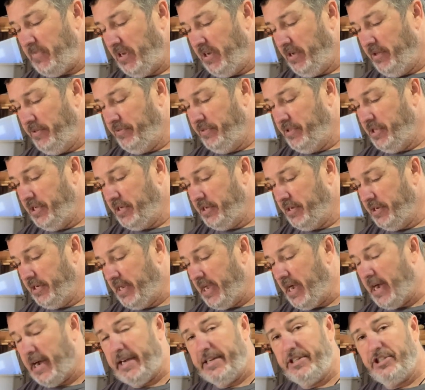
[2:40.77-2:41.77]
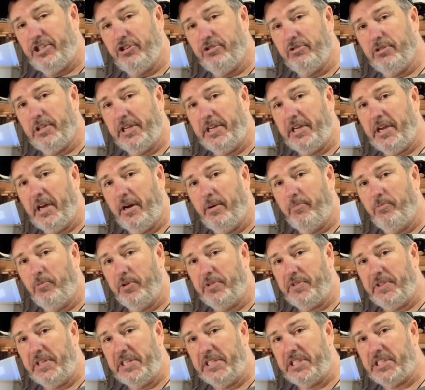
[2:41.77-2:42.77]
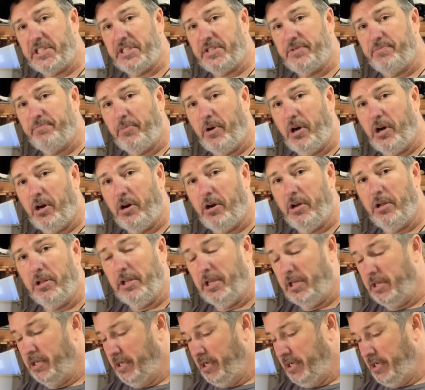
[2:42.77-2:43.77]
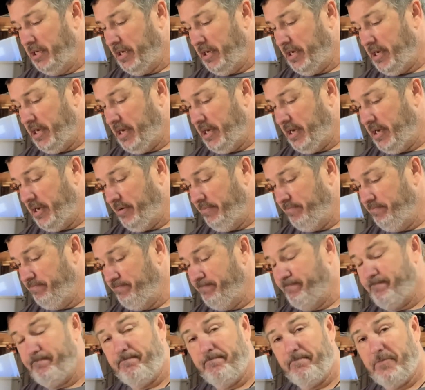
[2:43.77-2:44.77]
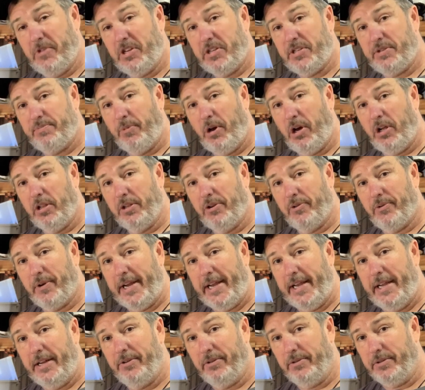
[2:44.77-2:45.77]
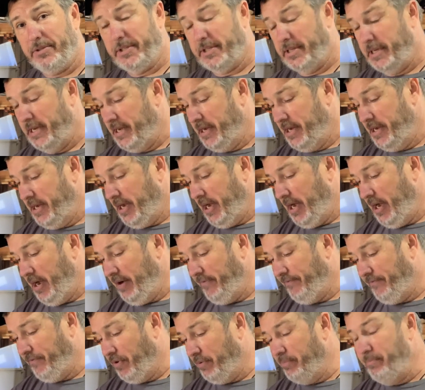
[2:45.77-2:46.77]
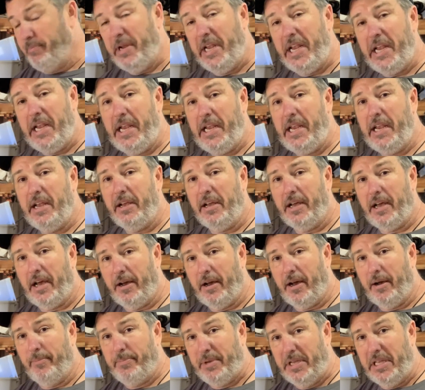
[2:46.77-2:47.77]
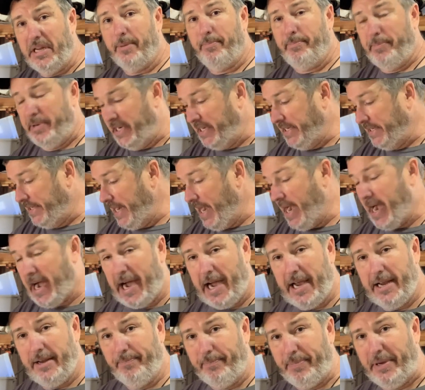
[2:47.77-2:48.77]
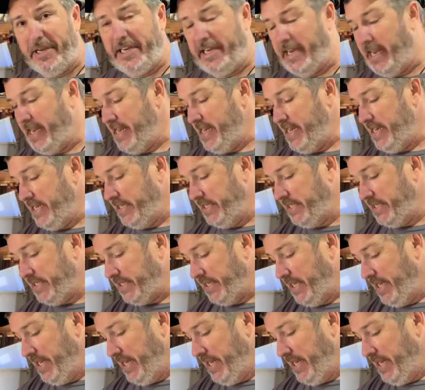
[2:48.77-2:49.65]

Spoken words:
the guides usually come with these small little handles. For me, being a big guy, big hands,